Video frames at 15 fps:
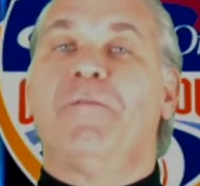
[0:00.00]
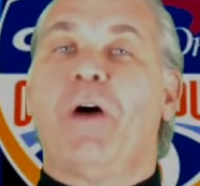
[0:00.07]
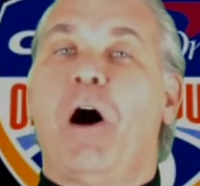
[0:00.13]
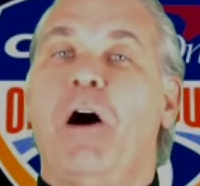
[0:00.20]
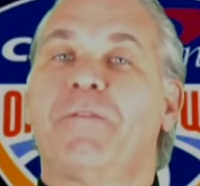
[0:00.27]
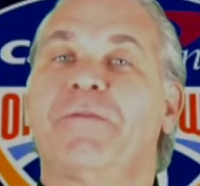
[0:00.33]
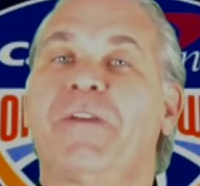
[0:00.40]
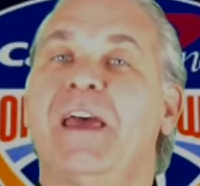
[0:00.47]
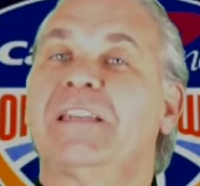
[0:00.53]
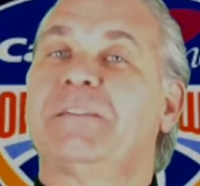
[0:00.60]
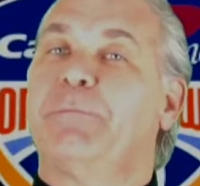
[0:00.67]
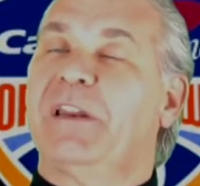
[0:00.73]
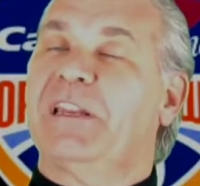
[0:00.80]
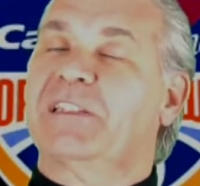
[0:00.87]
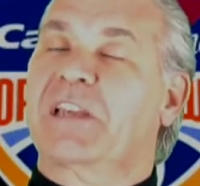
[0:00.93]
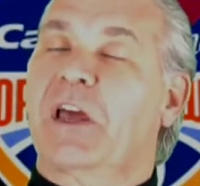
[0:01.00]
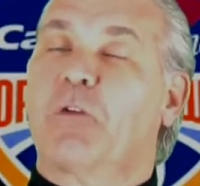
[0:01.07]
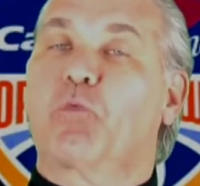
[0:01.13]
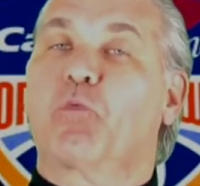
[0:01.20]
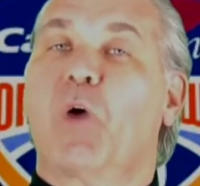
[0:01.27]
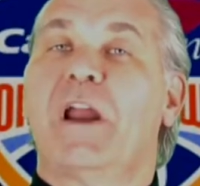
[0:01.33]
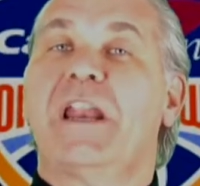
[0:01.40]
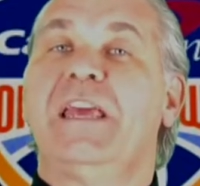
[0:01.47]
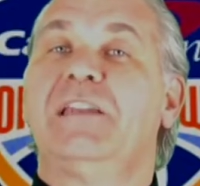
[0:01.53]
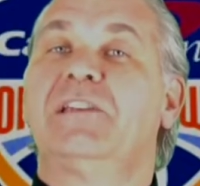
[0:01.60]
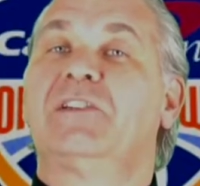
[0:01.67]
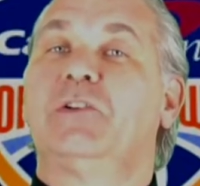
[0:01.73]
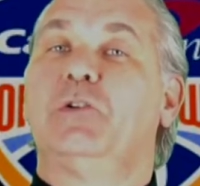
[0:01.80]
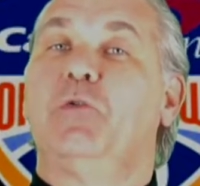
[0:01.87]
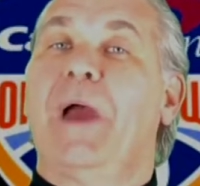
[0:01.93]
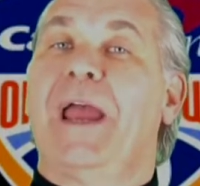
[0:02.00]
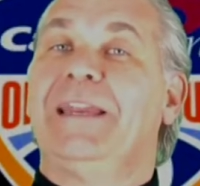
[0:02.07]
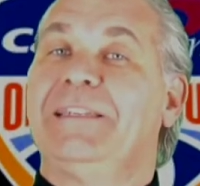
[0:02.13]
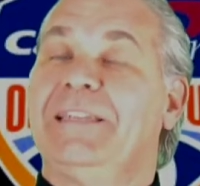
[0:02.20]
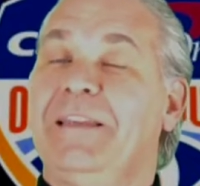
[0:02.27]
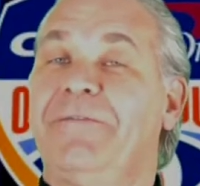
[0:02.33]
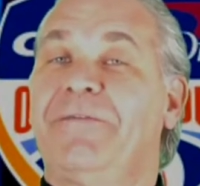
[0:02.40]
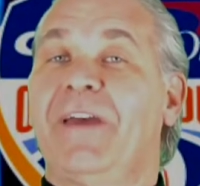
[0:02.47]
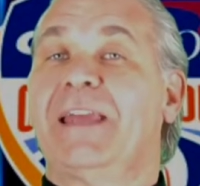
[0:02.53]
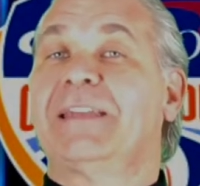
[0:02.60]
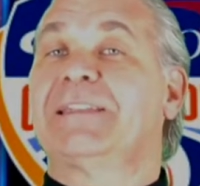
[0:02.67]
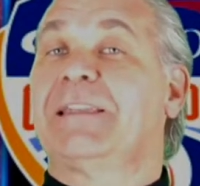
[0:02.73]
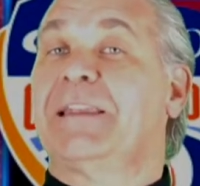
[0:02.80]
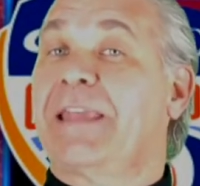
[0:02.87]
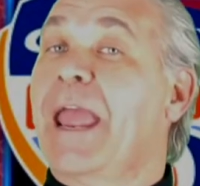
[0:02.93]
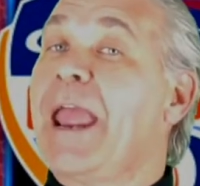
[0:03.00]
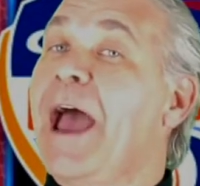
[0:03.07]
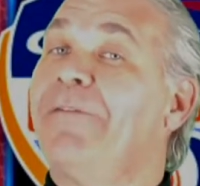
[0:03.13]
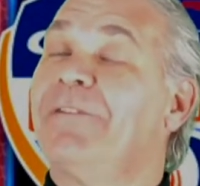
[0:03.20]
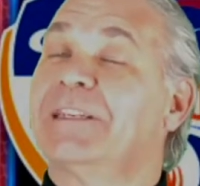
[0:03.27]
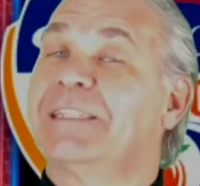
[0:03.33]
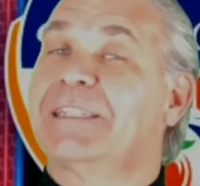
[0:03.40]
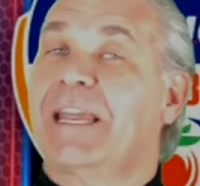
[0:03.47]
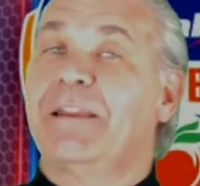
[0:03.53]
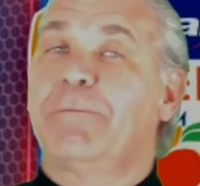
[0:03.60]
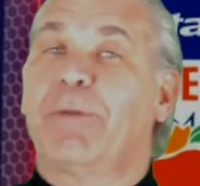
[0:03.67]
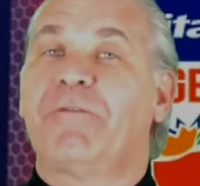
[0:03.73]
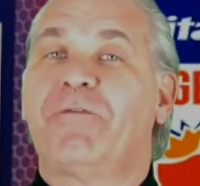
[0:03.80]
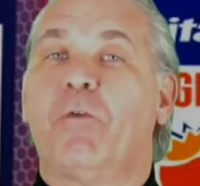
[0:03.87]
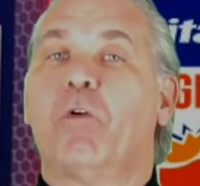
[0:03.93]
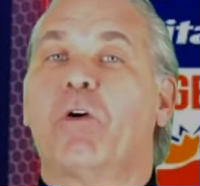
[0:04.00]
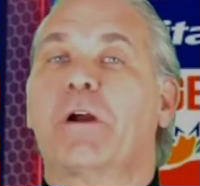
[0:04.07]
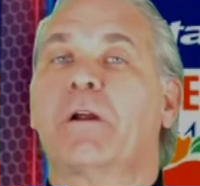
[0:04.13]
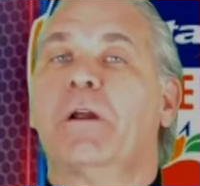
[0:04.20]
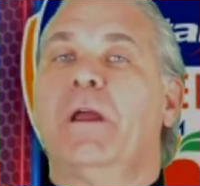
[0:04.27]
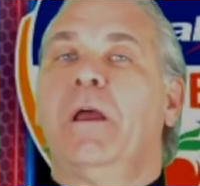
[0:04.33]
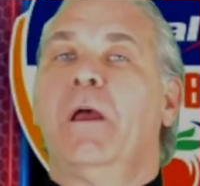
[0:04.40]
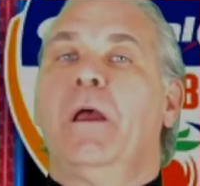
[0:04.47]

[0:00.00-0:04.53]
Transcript: of offense, but it's going to run into a defense that they haven't seen before.